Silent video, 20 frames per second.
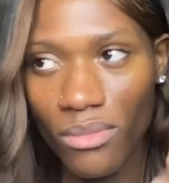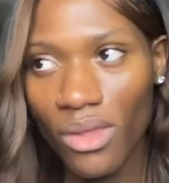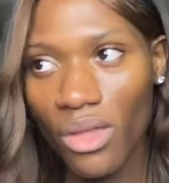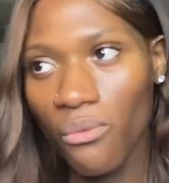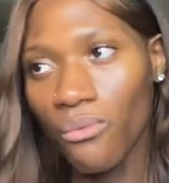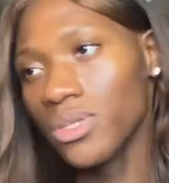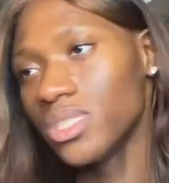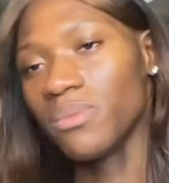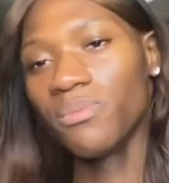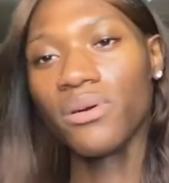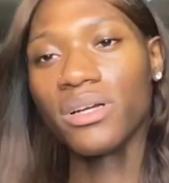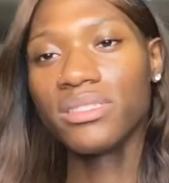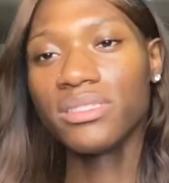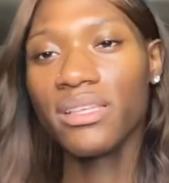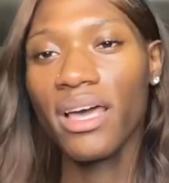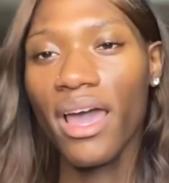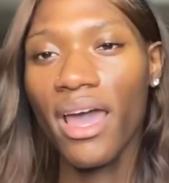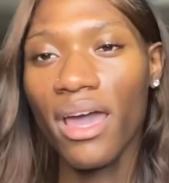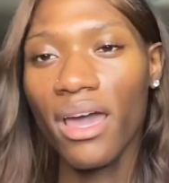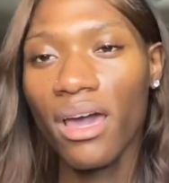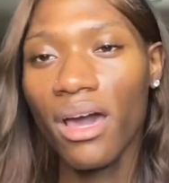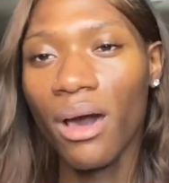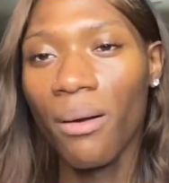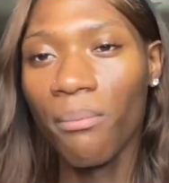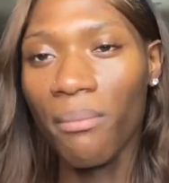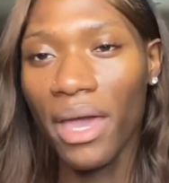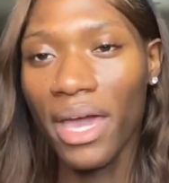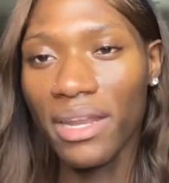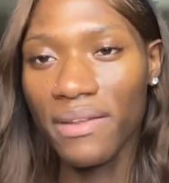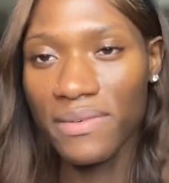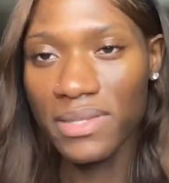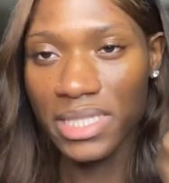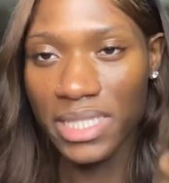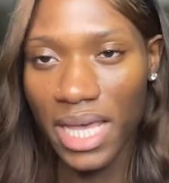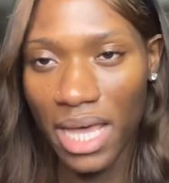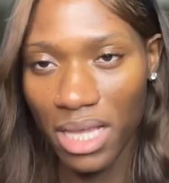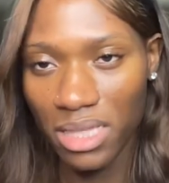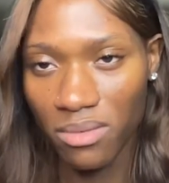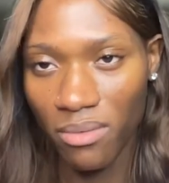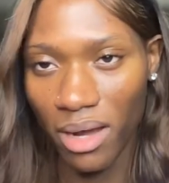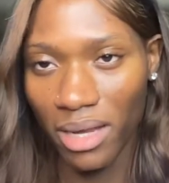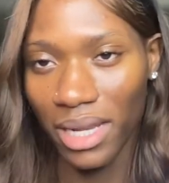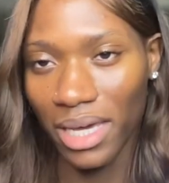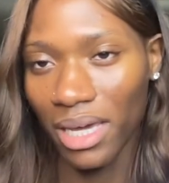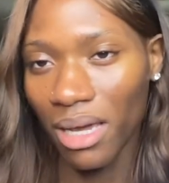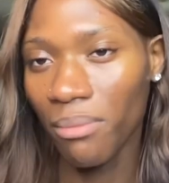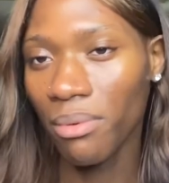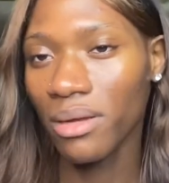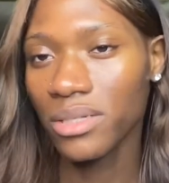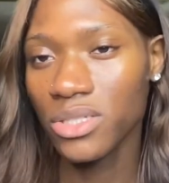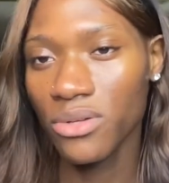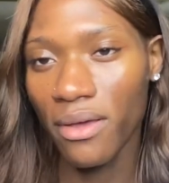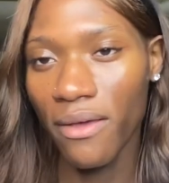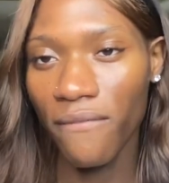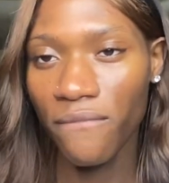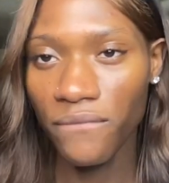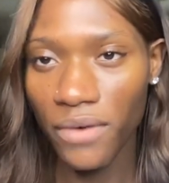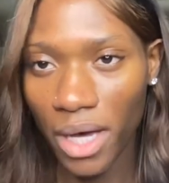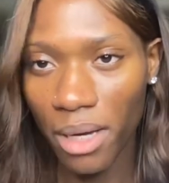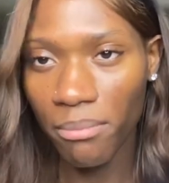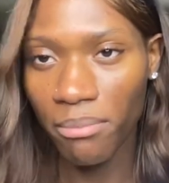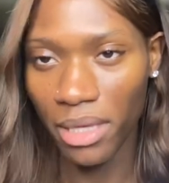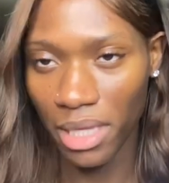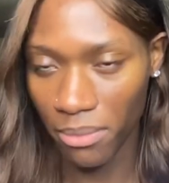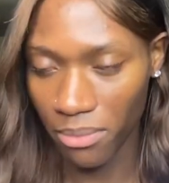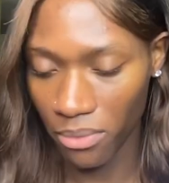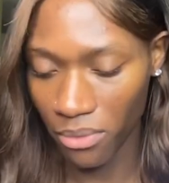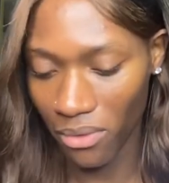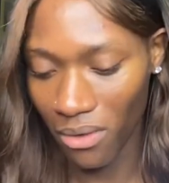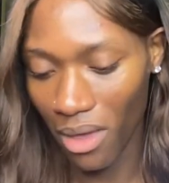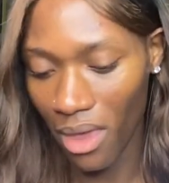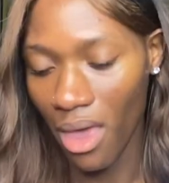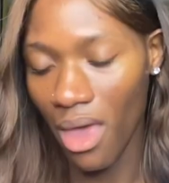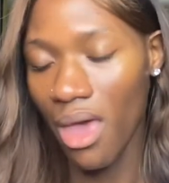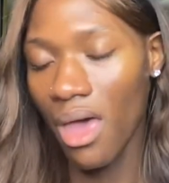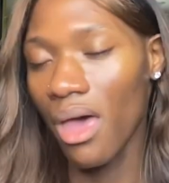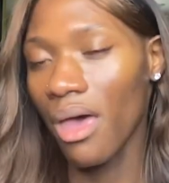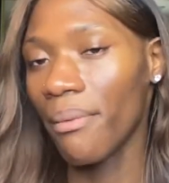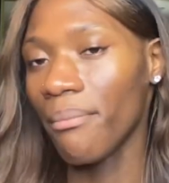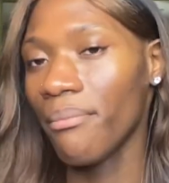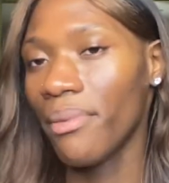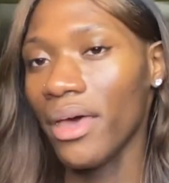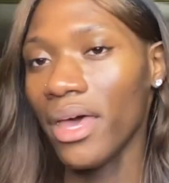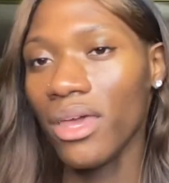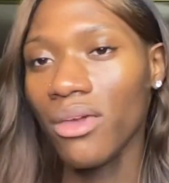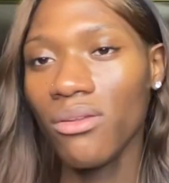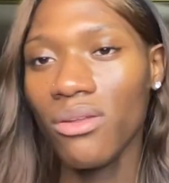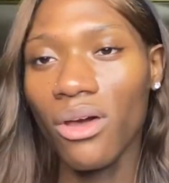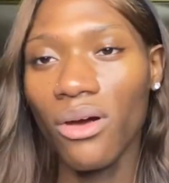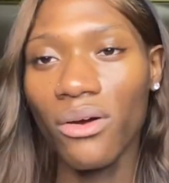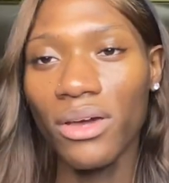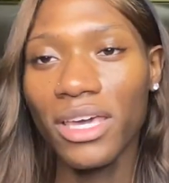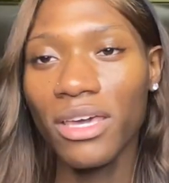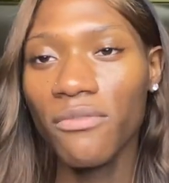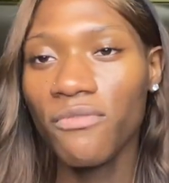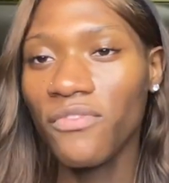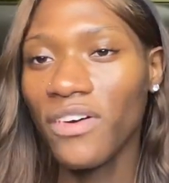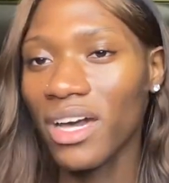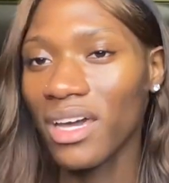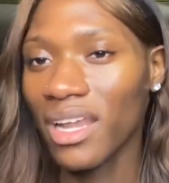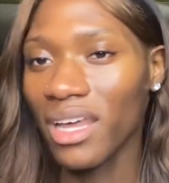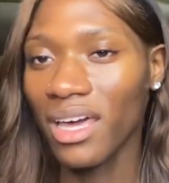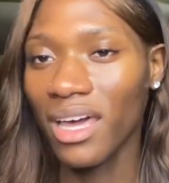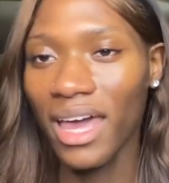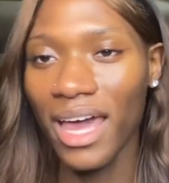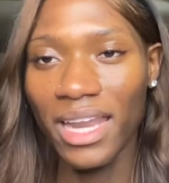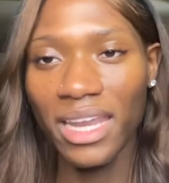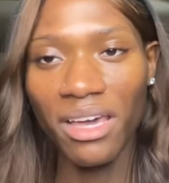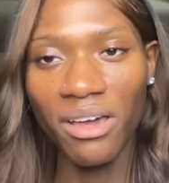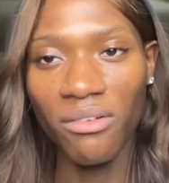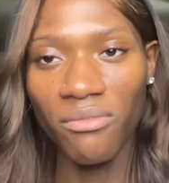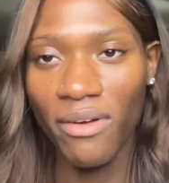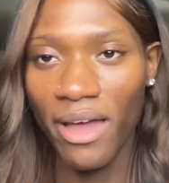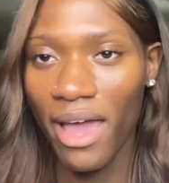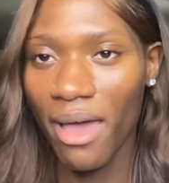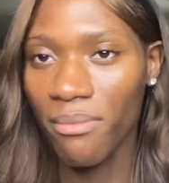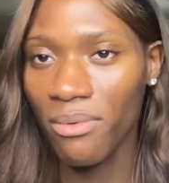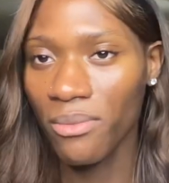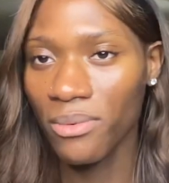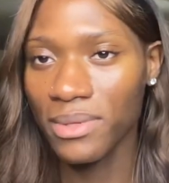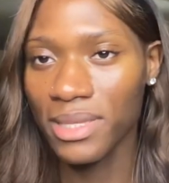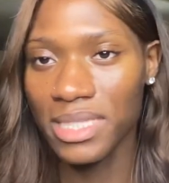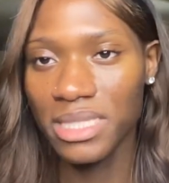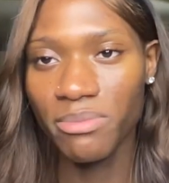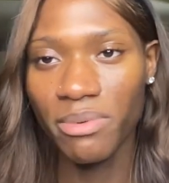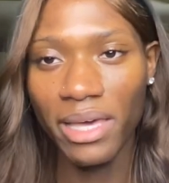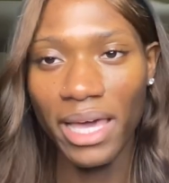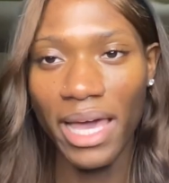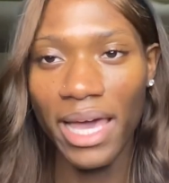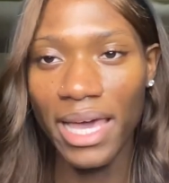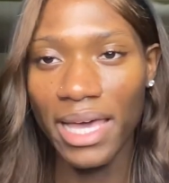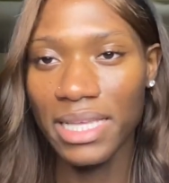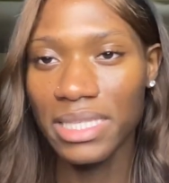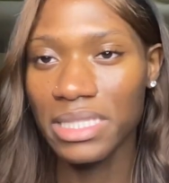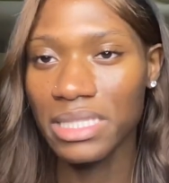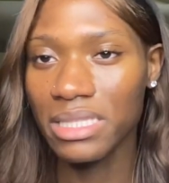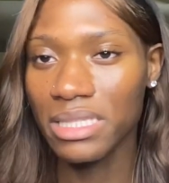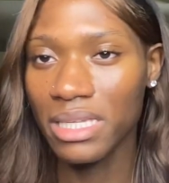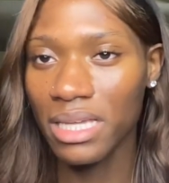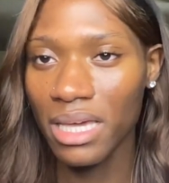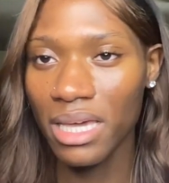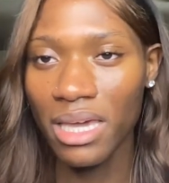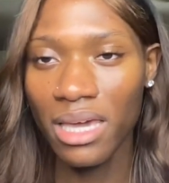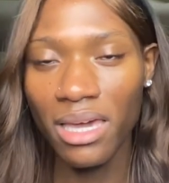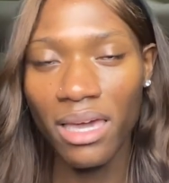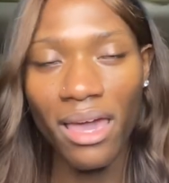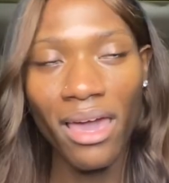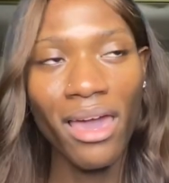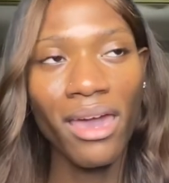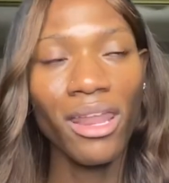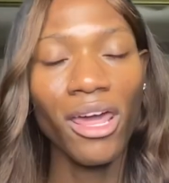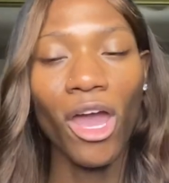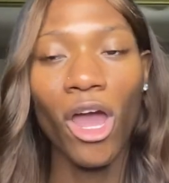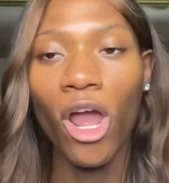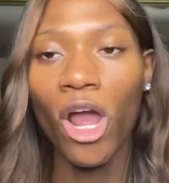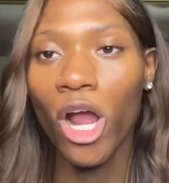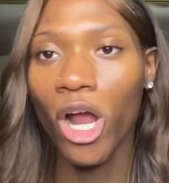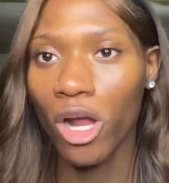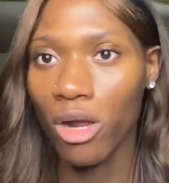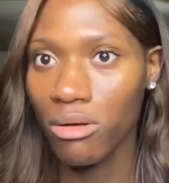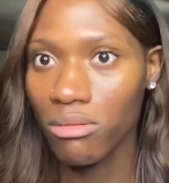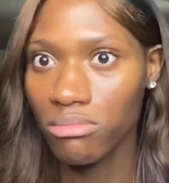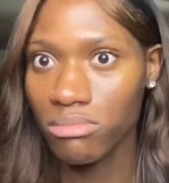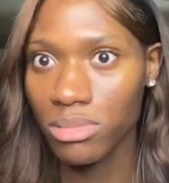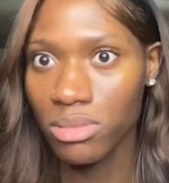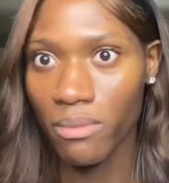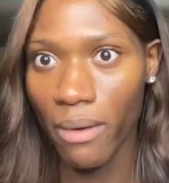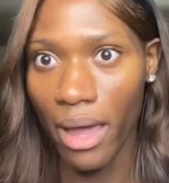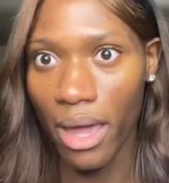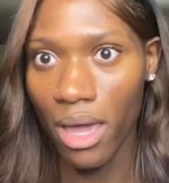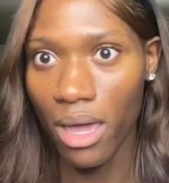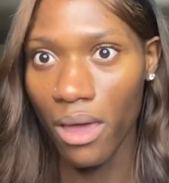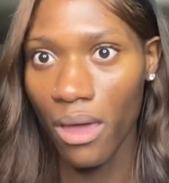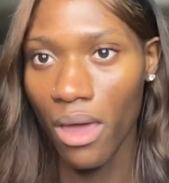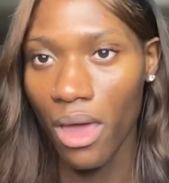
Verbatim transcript: what you please say, a man of sex, right? Like, I'm pretty sure he fucked people. But, you know, he fucking like a goddamn rabbit with this big ass dick, and it hurt, right?